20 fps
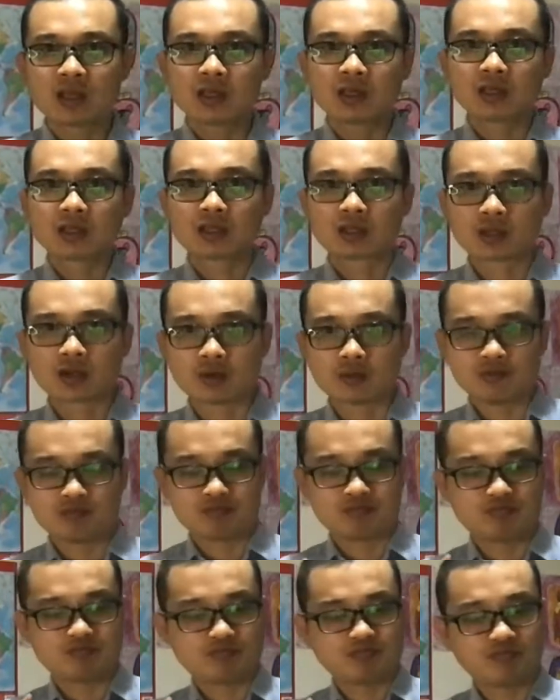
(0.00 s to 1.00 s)
So
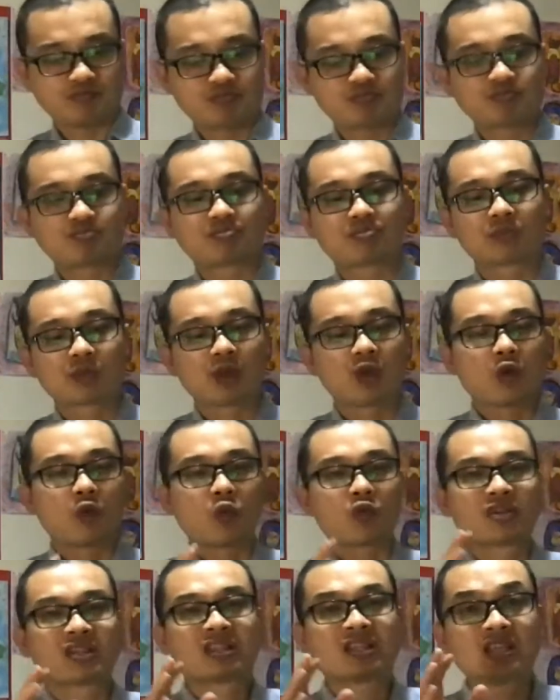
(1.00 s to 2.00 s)

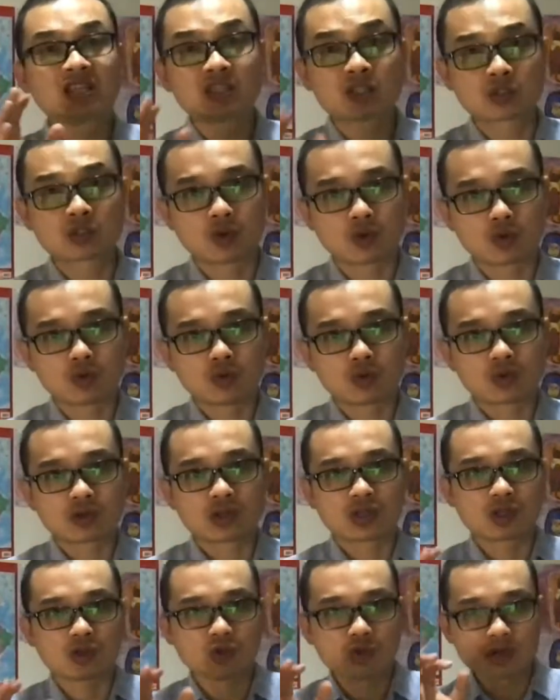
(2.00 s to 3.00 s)
with distal,
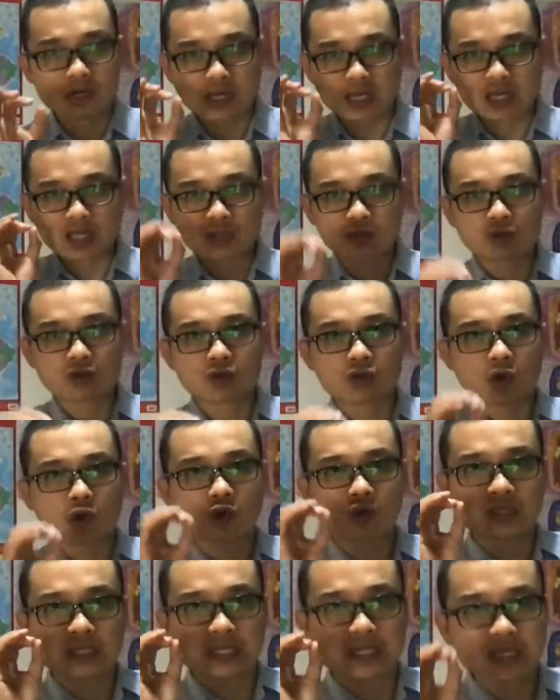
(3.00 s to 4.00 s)
you need to know
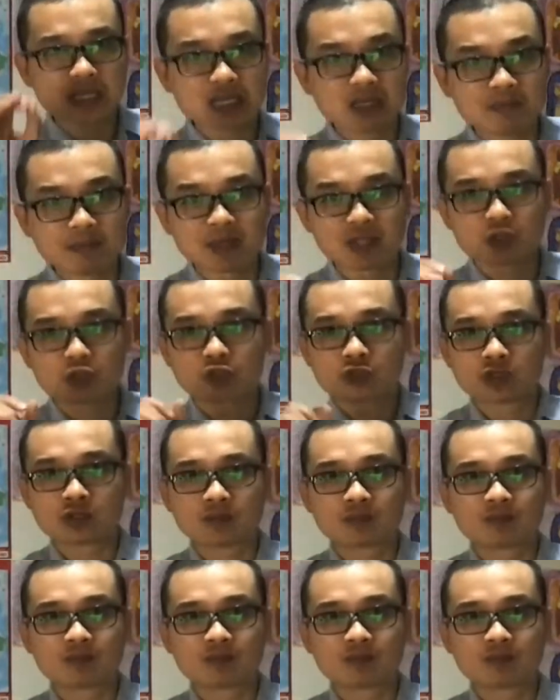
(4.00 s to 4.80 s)
the image,